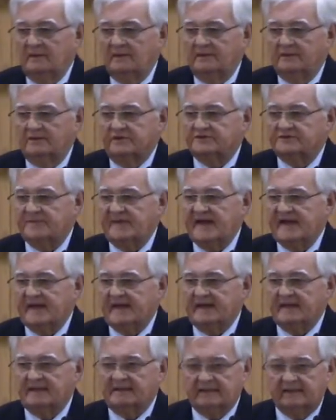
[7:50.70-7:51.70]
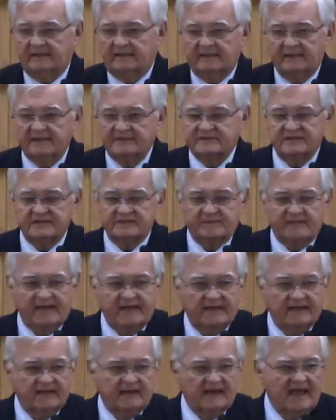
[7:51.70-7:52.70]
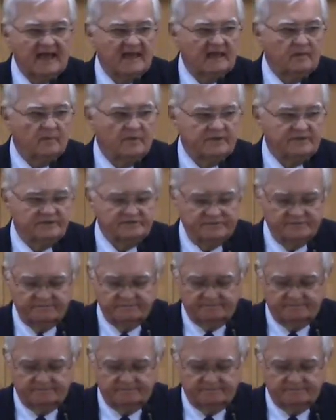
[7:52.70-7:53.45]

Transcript: To speak in a tongue is to speak in a language.